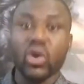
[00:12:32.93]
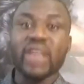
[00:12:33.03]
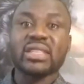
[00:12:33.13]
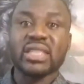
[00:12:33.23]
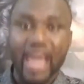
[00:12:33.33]
you
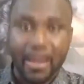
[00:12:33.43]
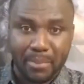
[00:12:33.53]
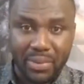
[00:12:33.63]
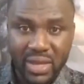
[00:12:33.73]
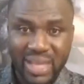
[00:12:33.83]

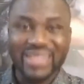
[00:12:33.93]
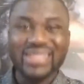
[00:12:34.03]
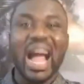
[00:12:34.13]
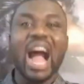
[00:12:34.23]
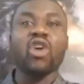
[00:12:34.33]
escape
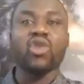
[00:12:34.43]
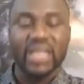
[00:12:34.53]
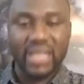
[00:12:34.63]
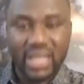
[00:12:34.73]
narrowly.